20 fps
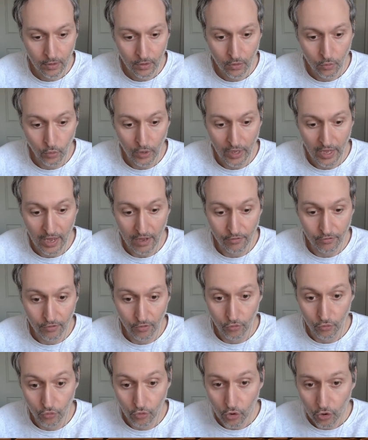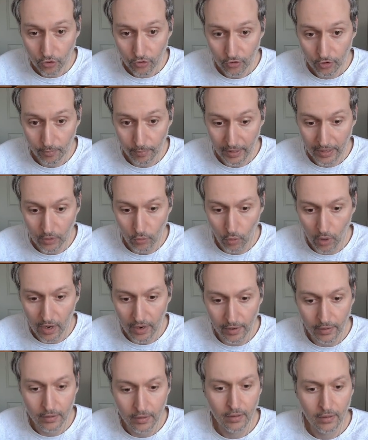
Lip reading: We have rook to b1.